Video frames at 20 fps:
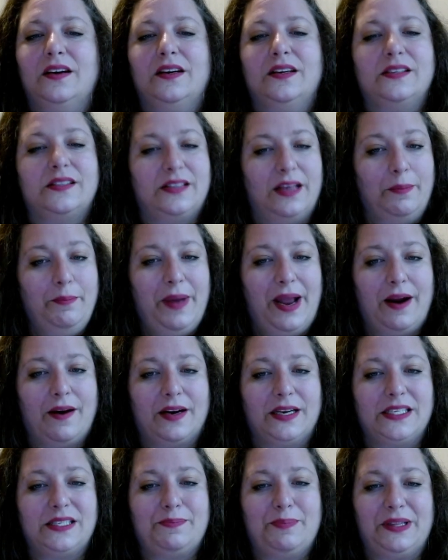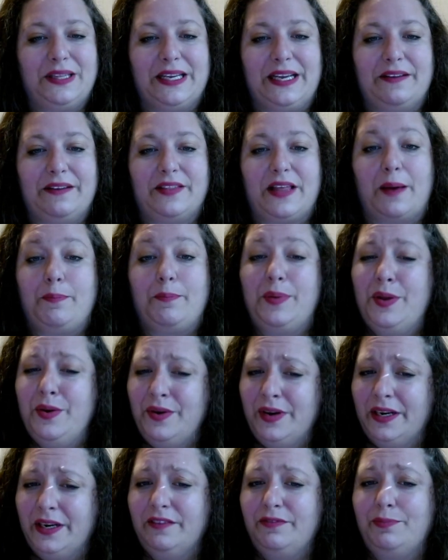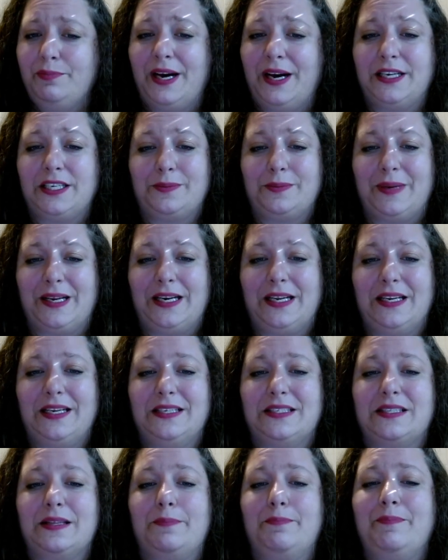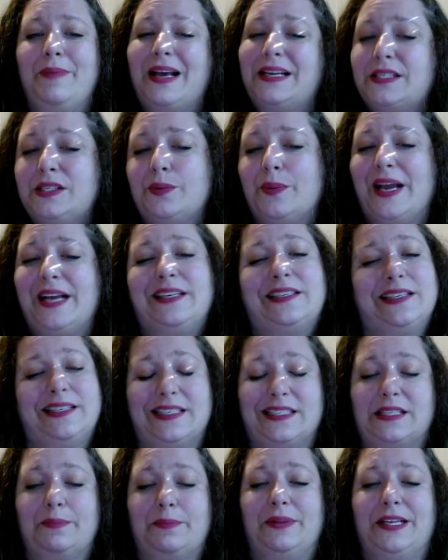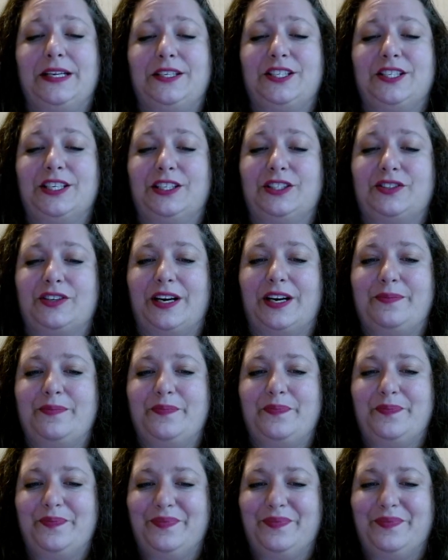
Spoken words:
Some parents believe that punitive punishment is the best way to discipline children.